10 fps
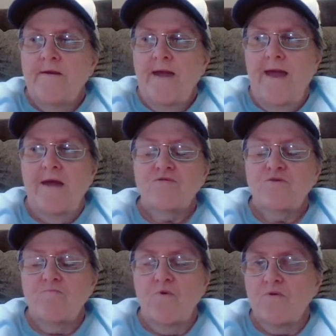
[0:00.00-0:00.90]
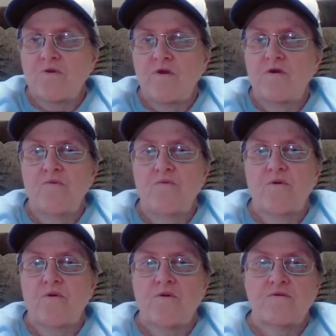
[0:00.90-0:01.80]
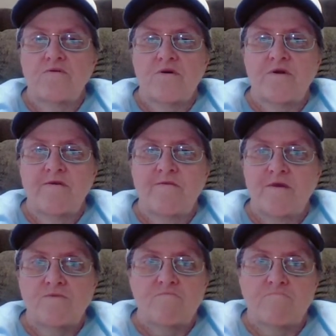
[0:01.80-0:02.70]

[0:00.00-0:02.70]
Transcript: handsome or cute or good looking that